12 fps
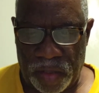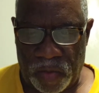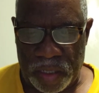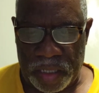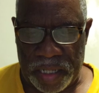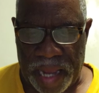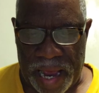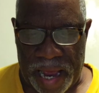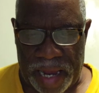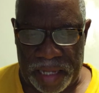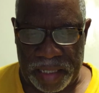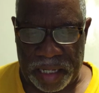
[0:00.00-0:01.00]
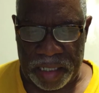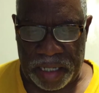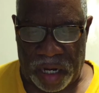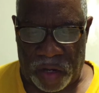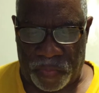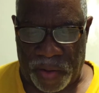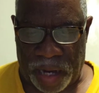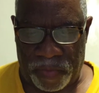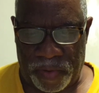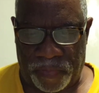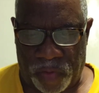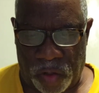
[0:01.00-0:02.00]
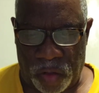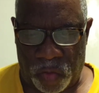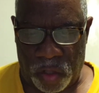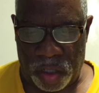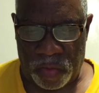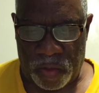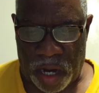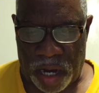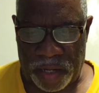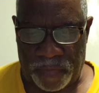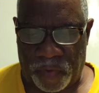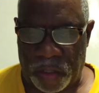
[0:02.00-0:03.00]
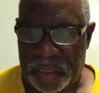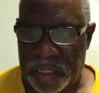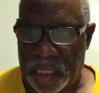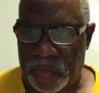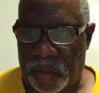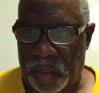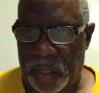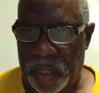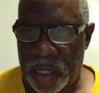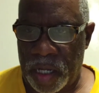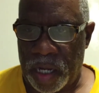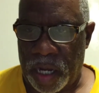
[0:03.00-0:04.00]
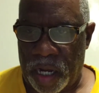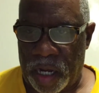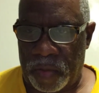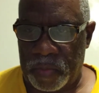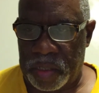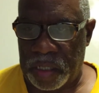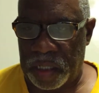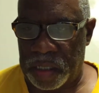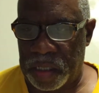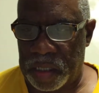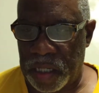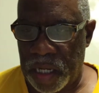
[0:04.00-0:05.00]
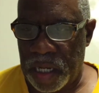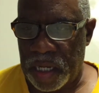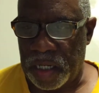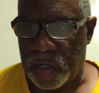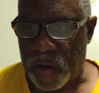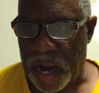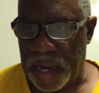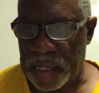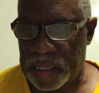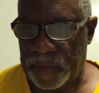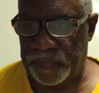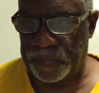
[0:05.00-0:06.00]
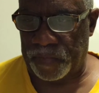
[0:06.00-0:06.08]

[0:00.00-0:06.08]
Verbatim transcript: was in our day called pediment for the word of God and for the testimony of Jesus Christ.